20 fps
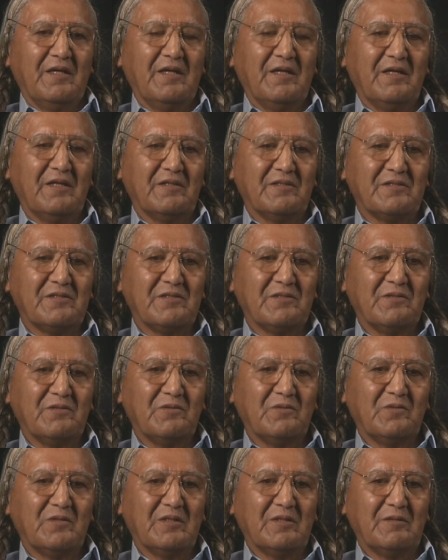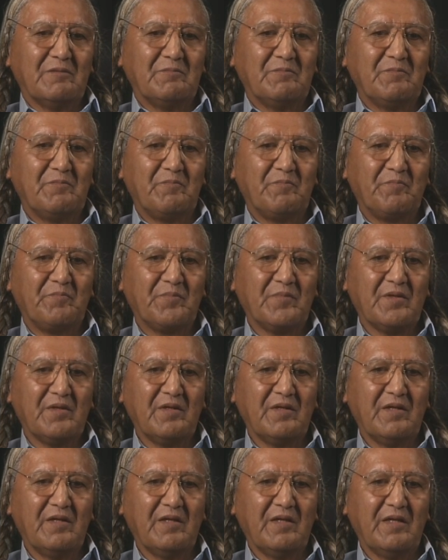And so um,
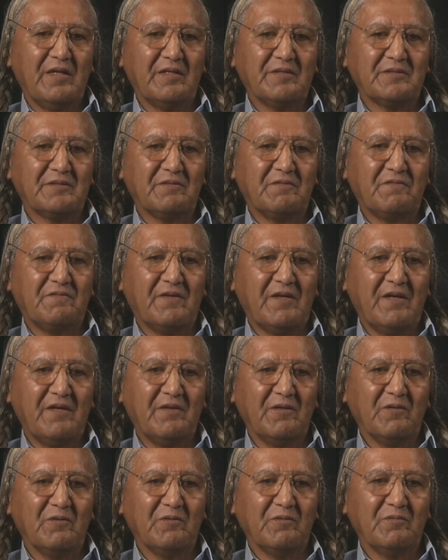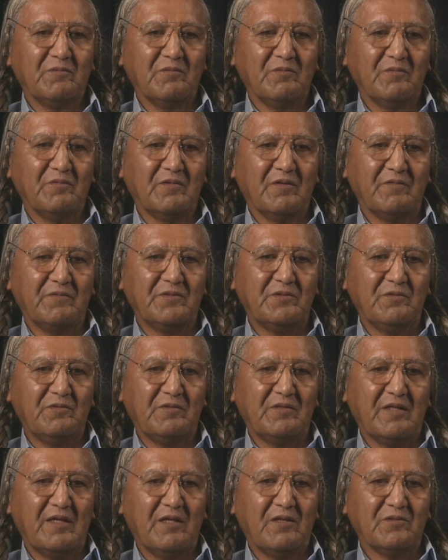as the fire of
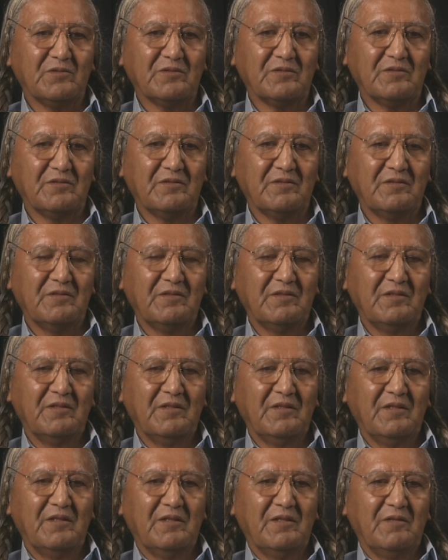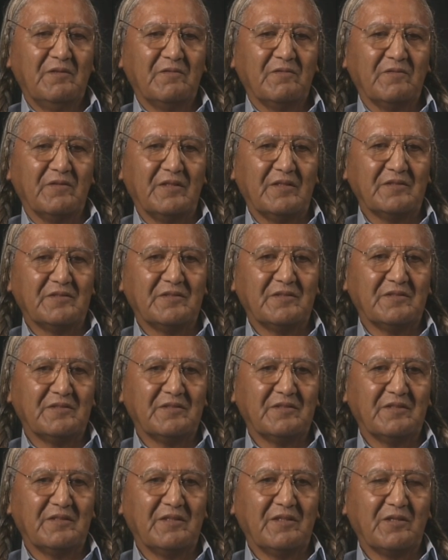2000 for
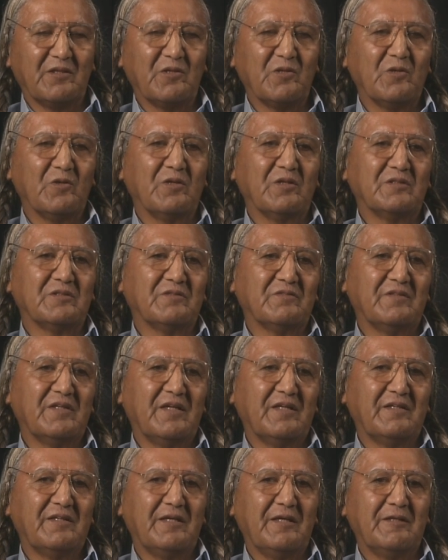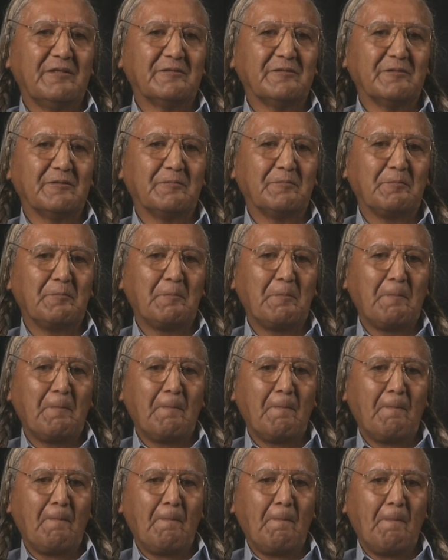instance, an occurrence of that nature.
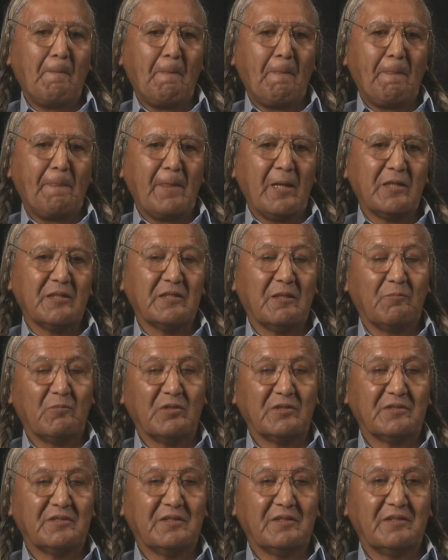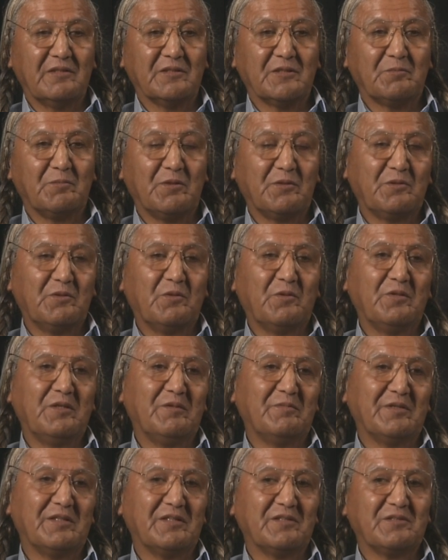Someone said there's
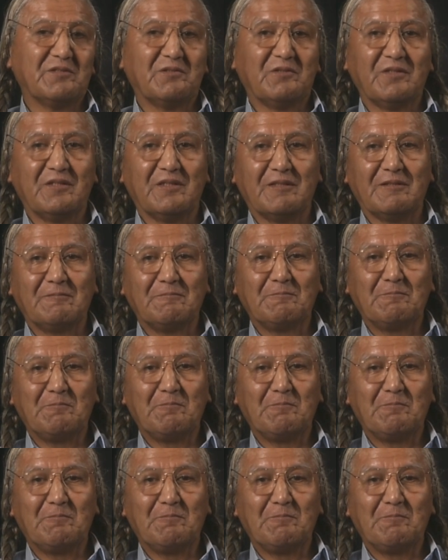plutonium in the soil.